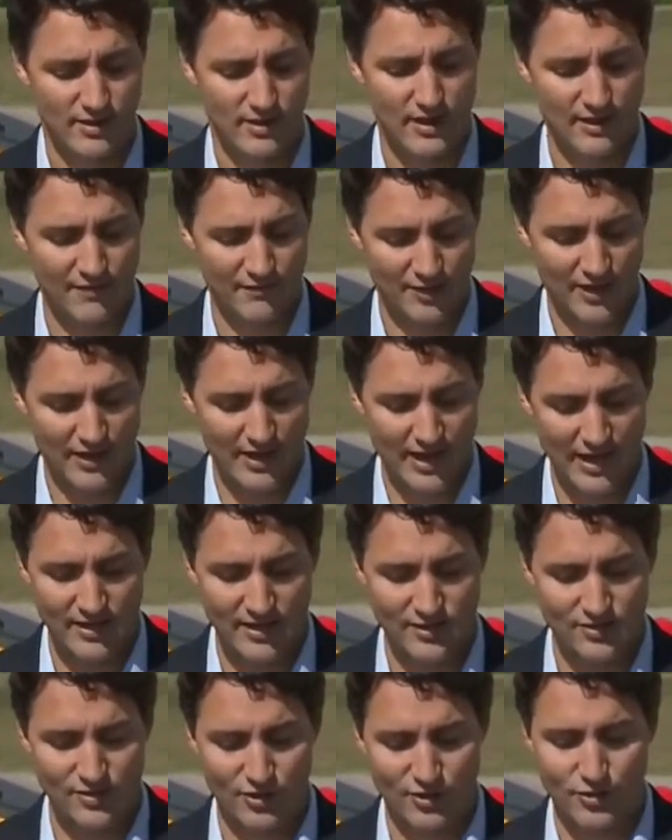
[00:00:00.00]
give
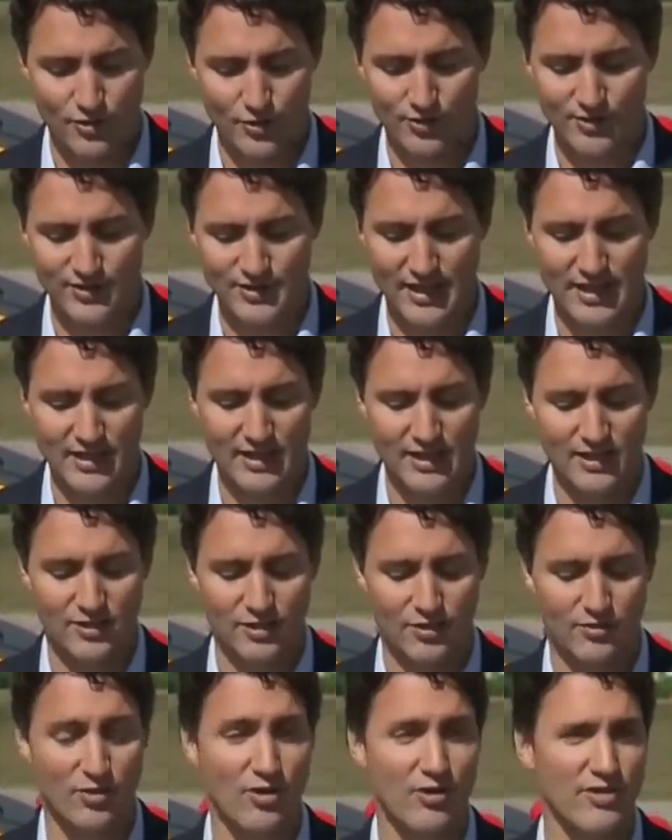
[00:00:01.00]
Canadians the tools they need
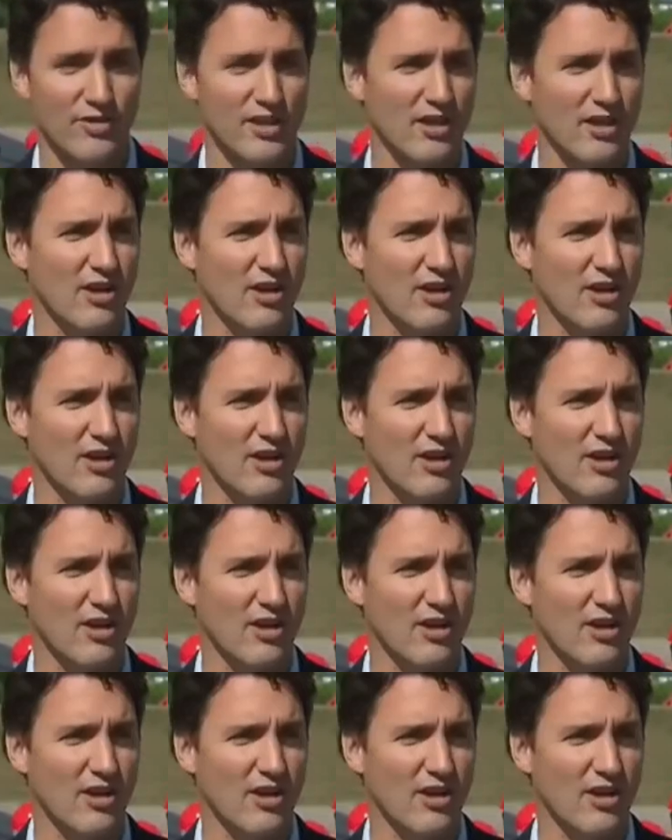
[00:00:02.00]
to grow the